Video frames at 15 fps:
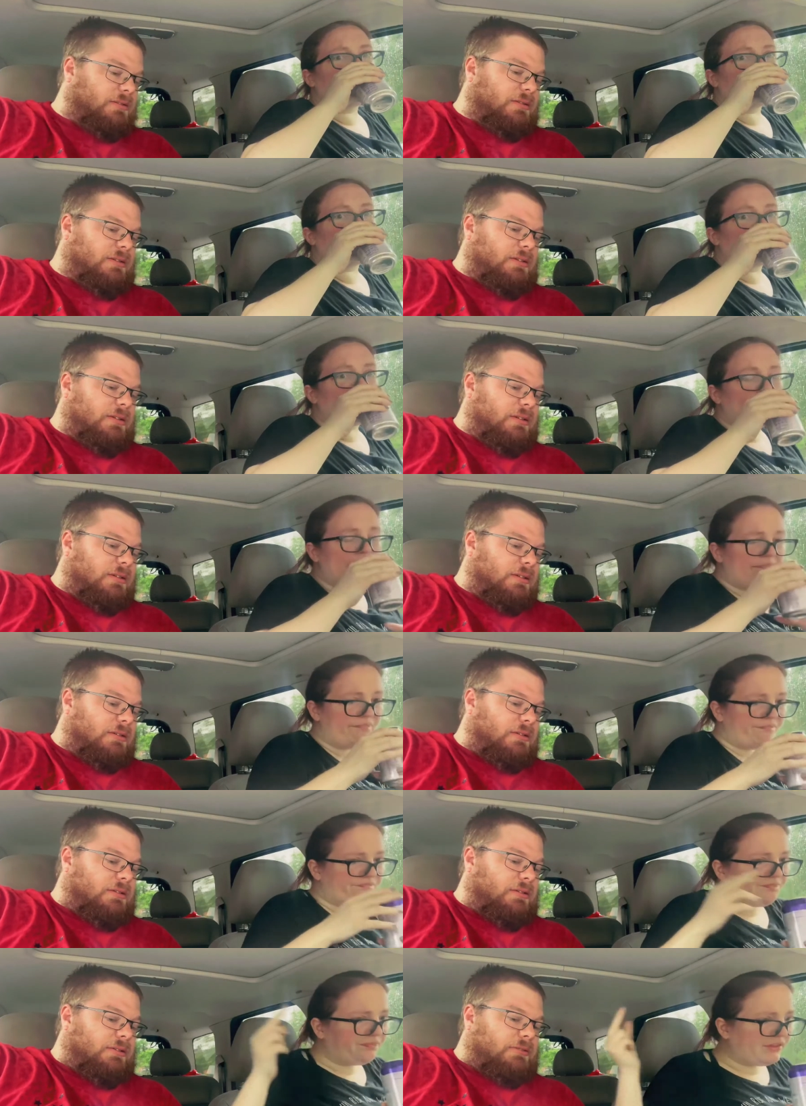
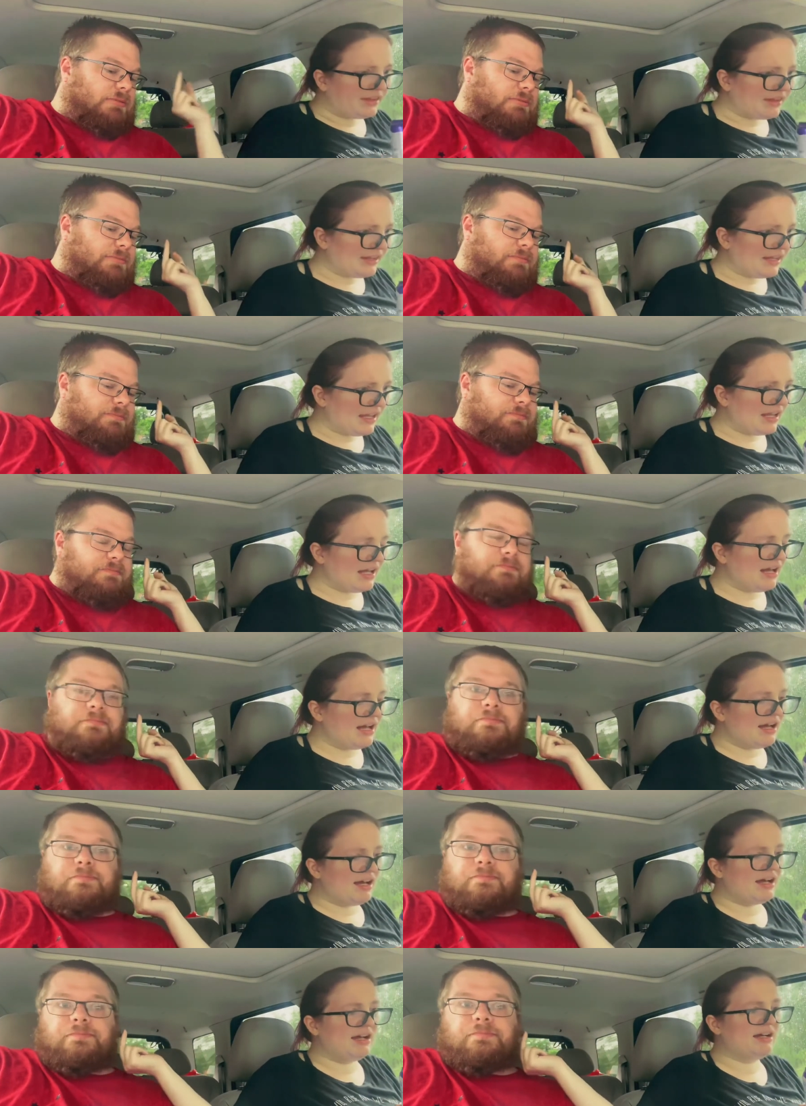
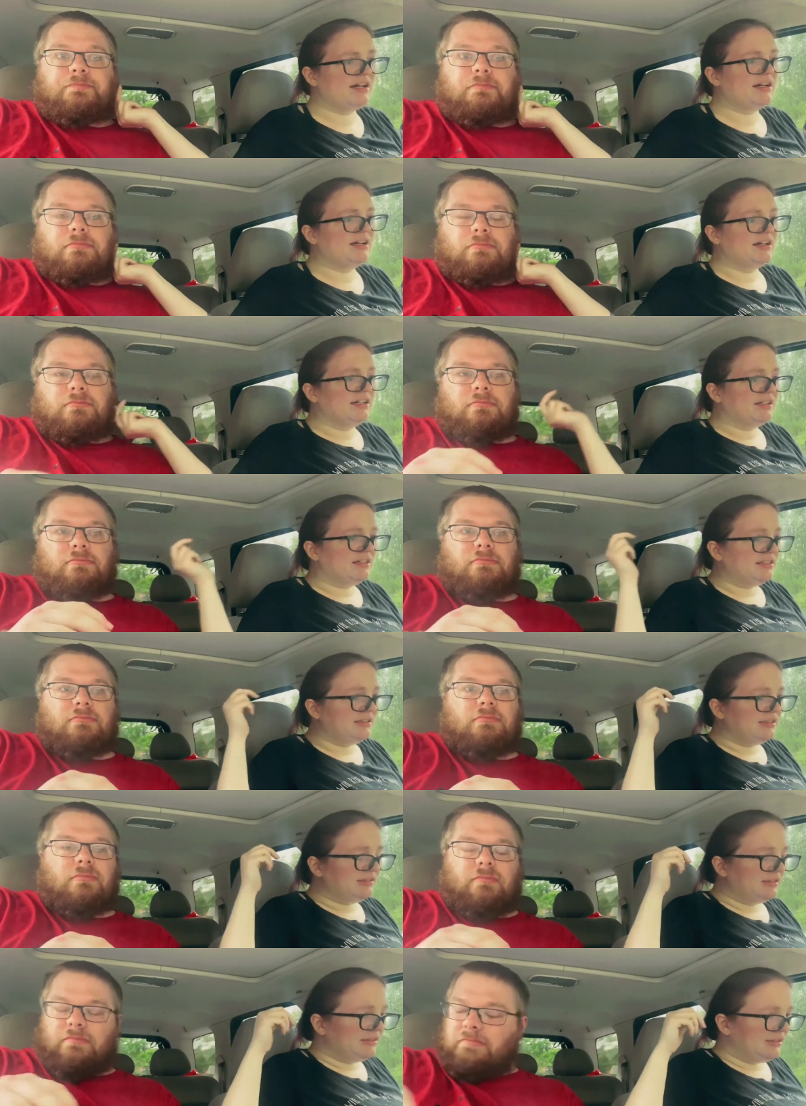
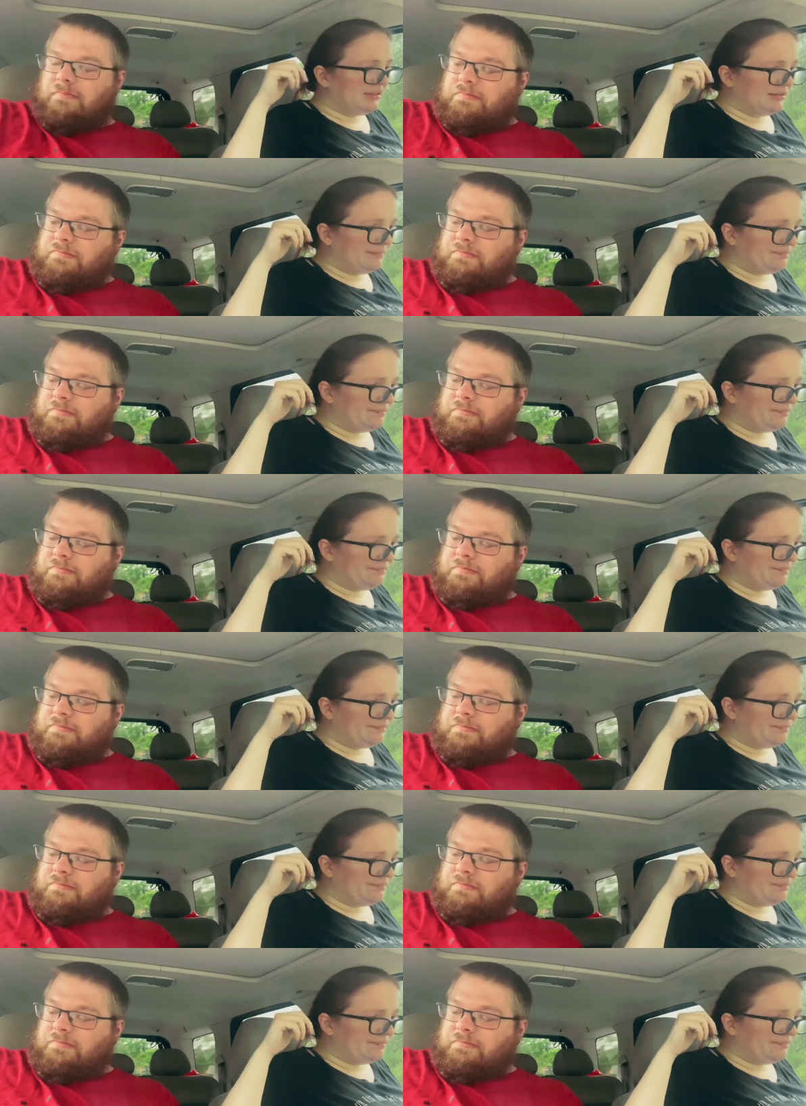[no speech]